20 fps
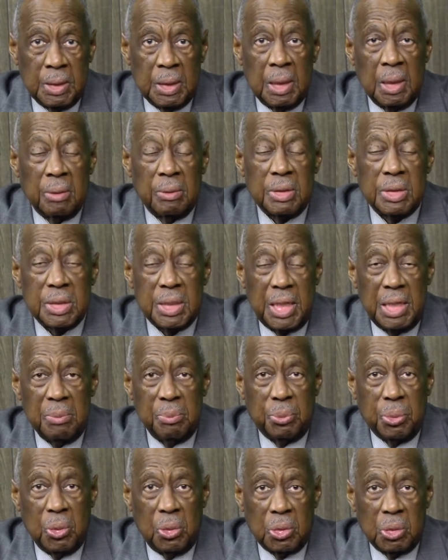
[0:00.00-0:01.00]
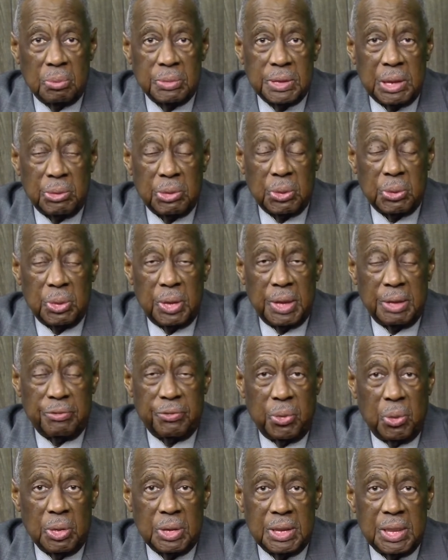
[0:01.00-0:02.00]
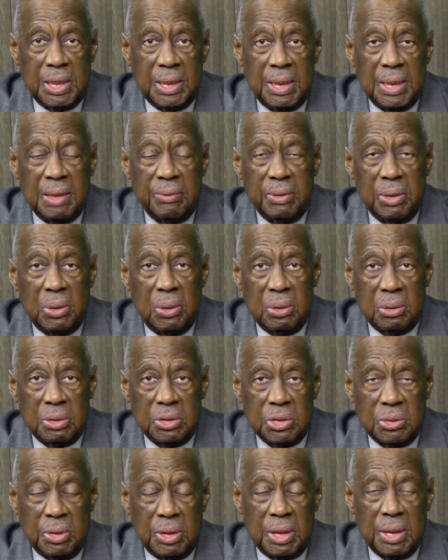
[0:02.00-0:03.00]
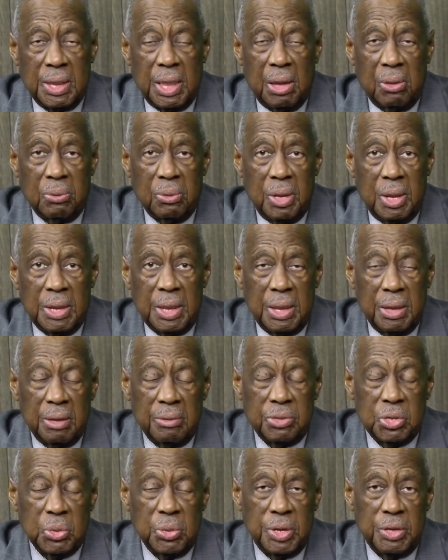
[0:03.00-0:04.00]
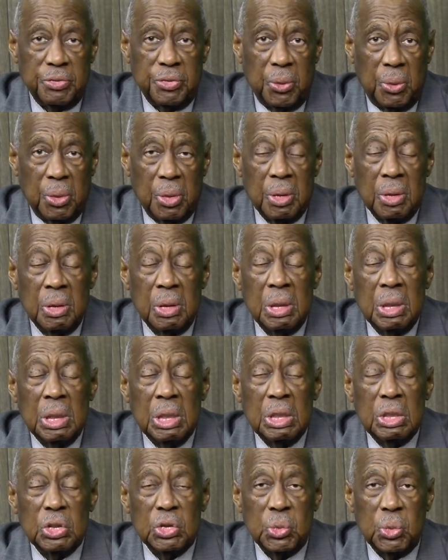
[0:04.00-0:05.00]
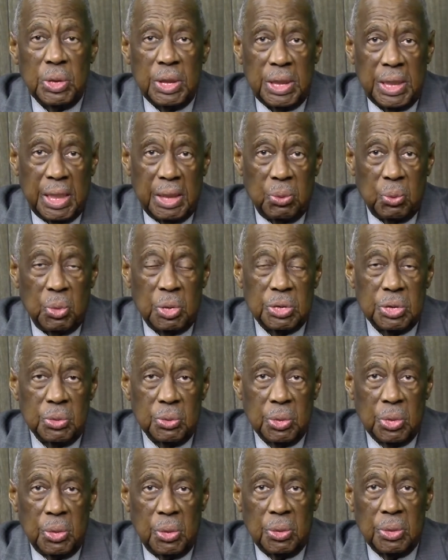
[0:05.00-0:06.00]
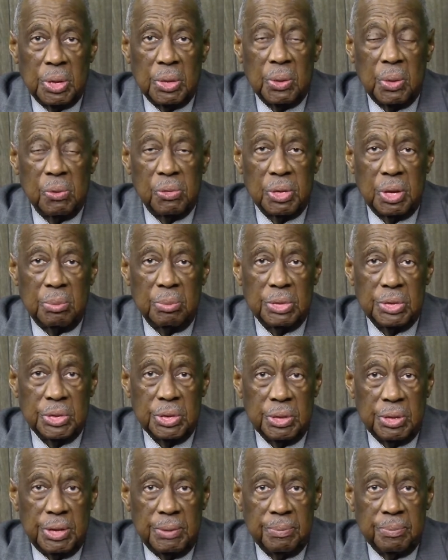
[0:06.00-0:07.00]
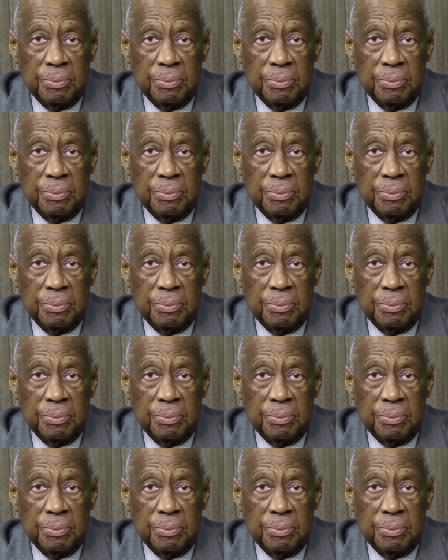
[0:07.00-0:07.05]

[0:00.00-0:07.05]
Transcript: The same programs that were run at 1411 Locust Street are now run here at 2428 Woodson Road in Overland, Missouri.